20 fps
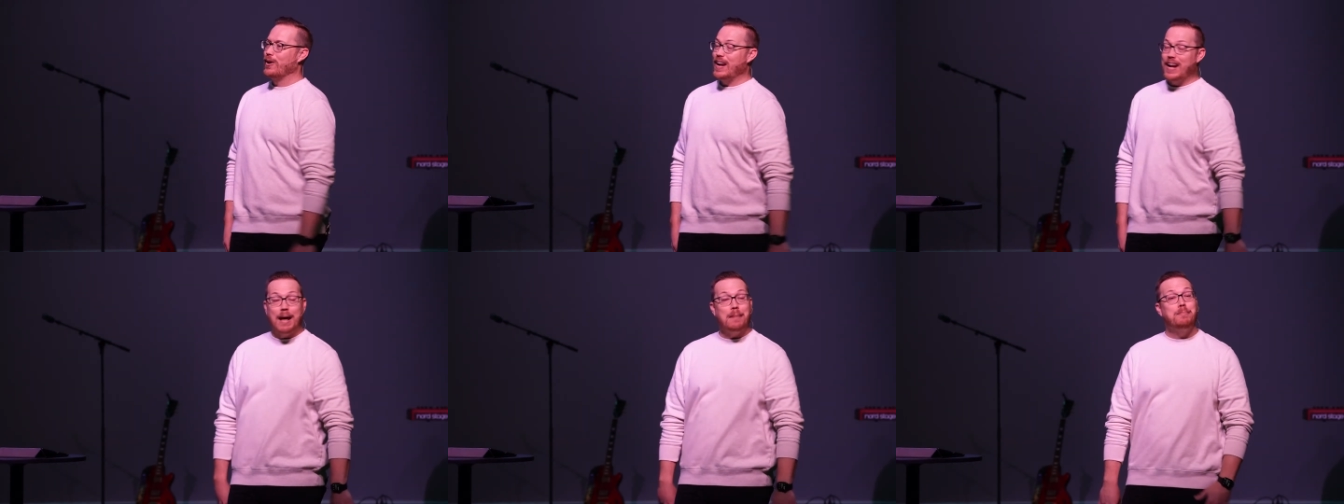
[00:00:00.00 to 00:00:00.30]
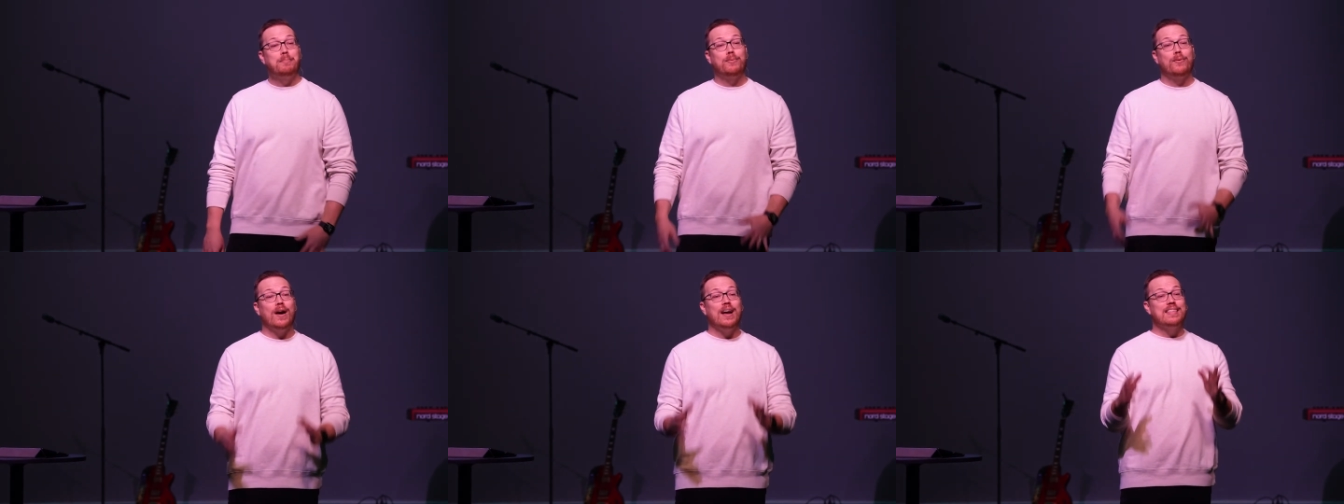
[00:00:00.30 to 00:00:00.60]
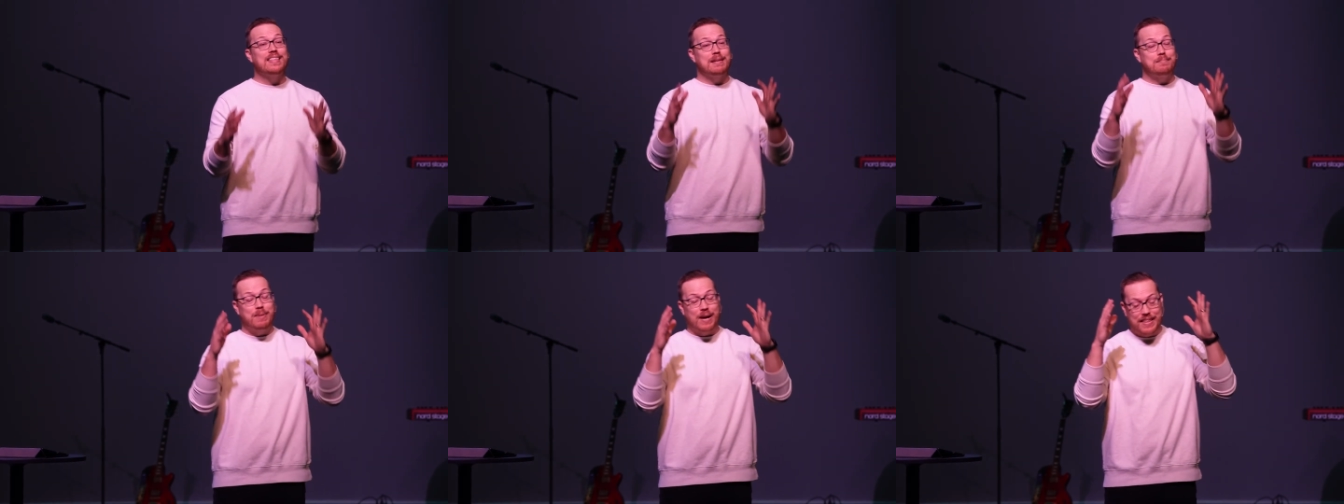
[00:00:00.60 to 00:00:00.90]
And I pray
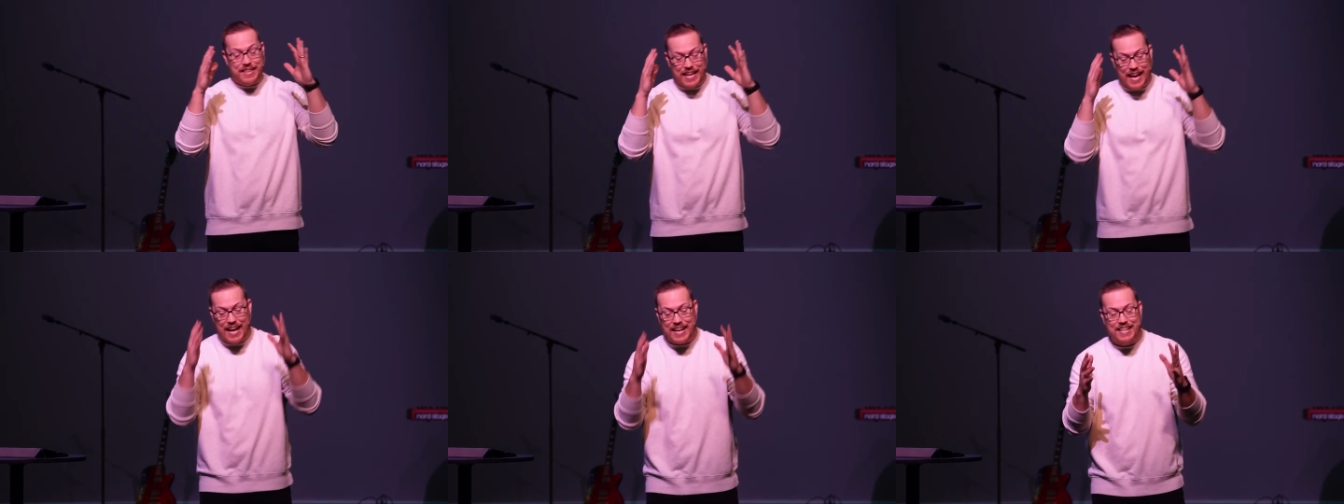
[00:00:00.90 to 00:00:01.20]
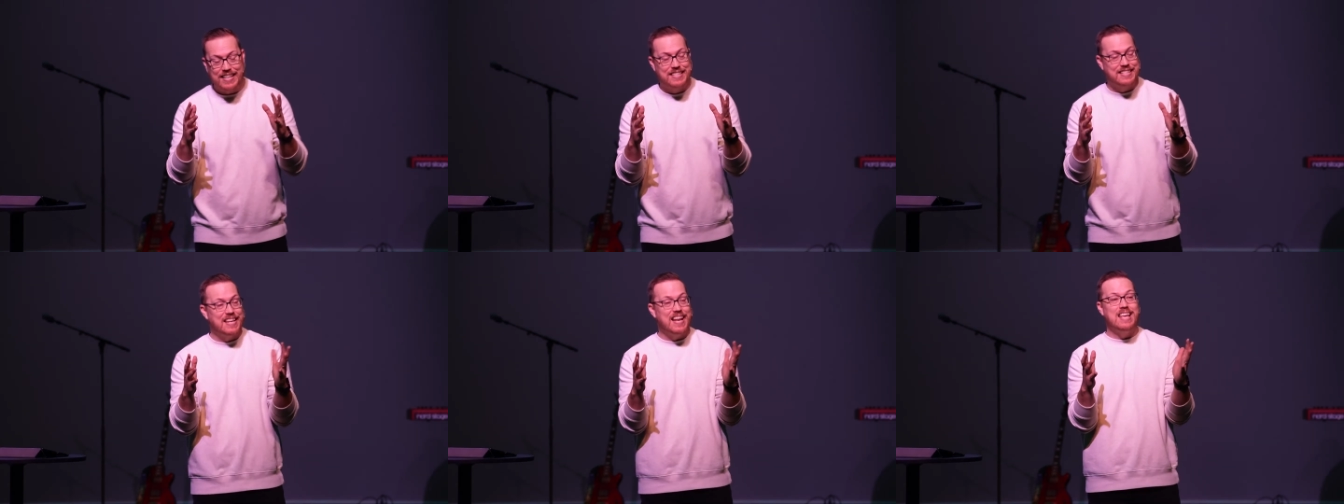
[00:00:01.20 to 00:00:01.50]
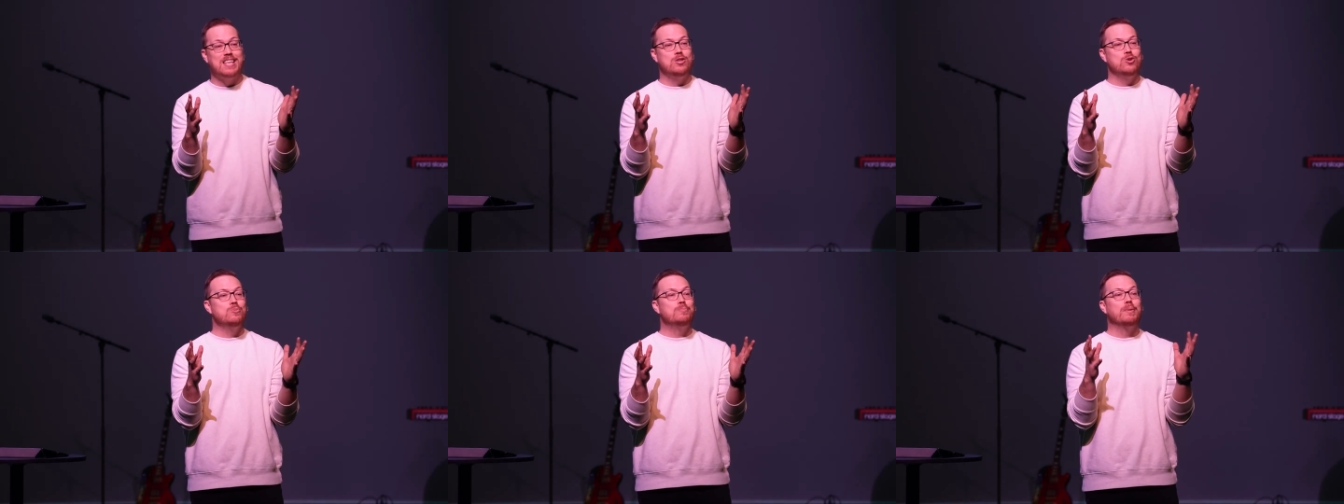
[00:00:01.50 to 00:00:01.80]
that by the end of today,
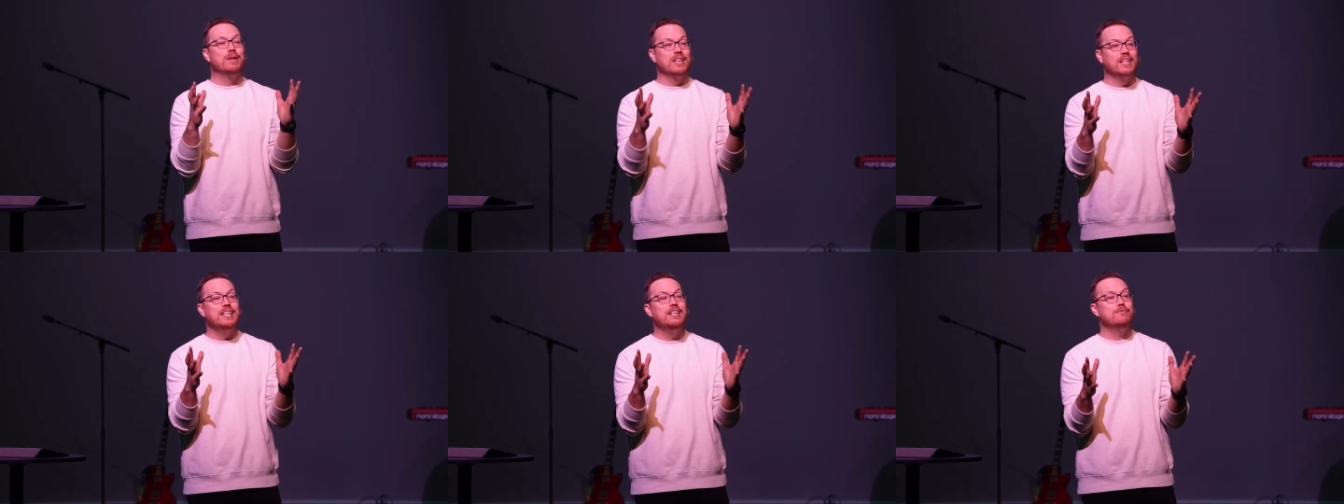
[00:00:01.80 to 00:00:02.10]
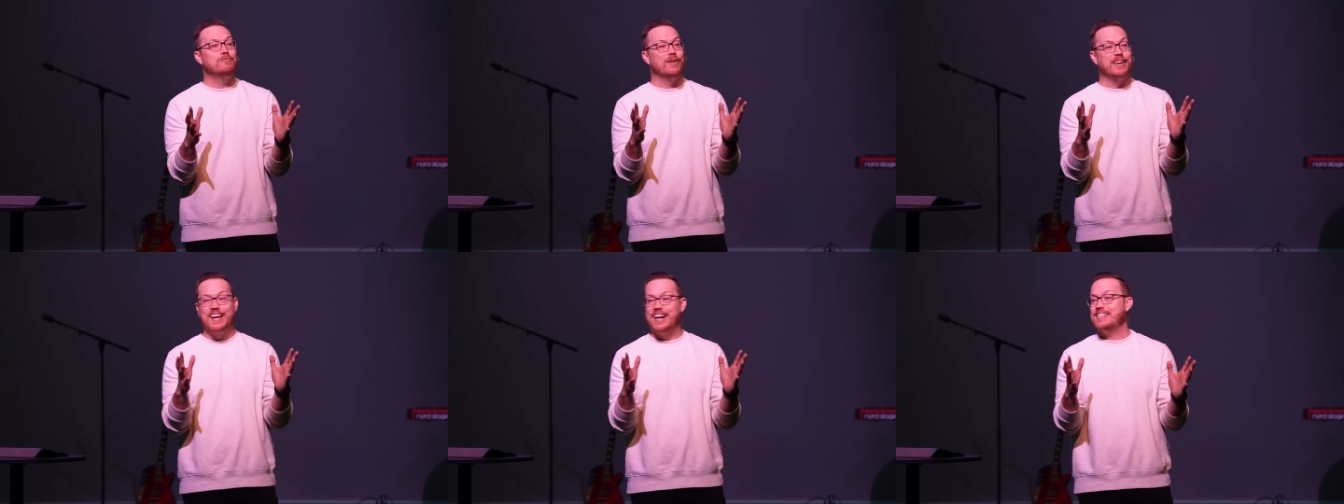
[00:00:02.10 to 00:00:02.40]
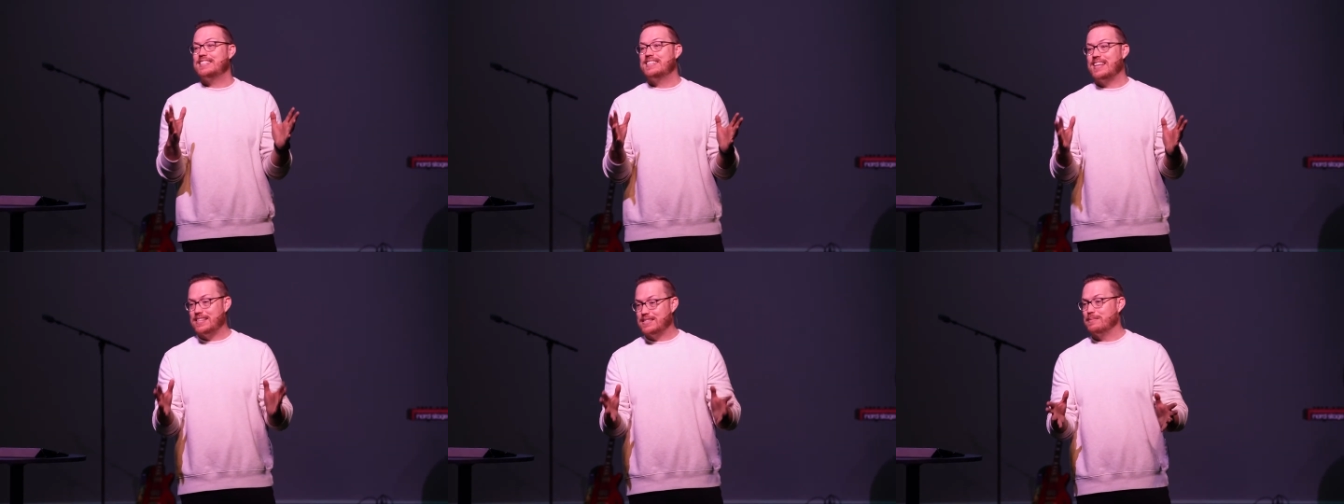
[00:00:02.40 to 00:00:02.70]
you believe what
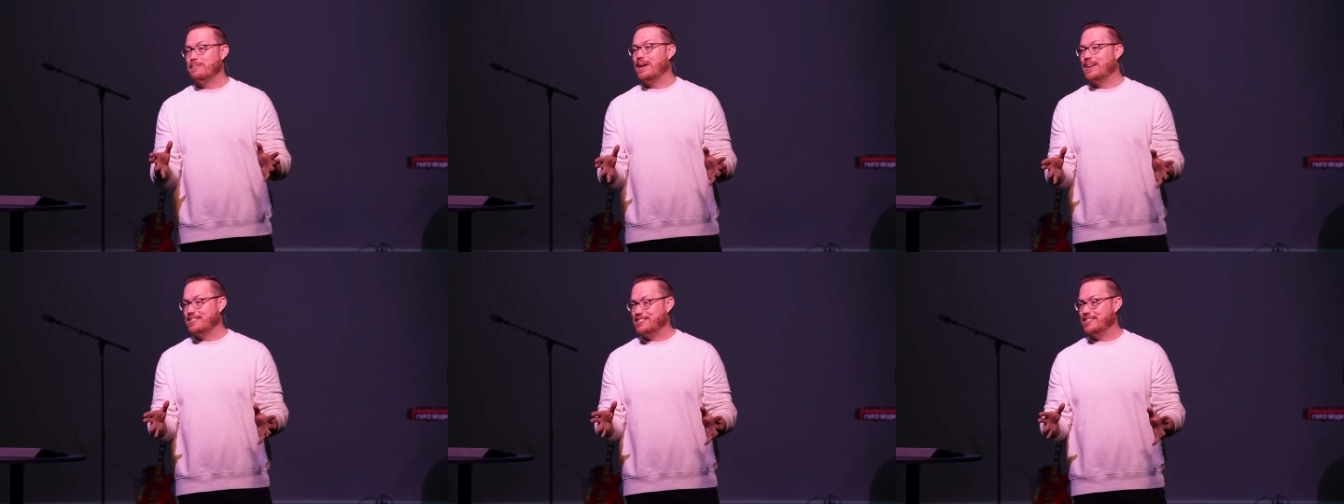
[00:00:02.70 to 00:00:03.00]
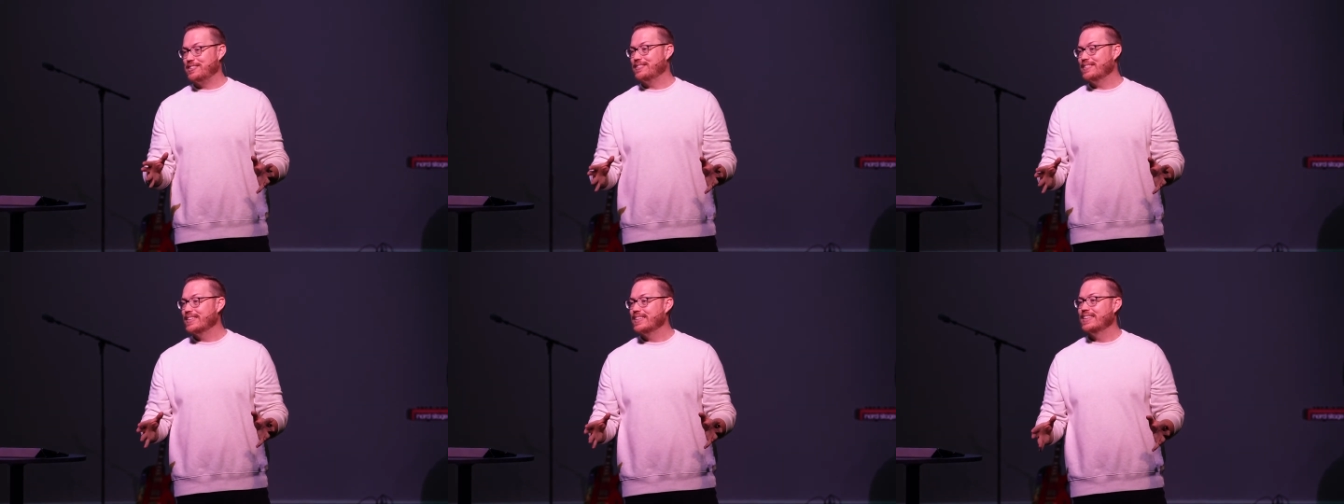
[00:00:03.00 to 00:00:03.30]
God says about you.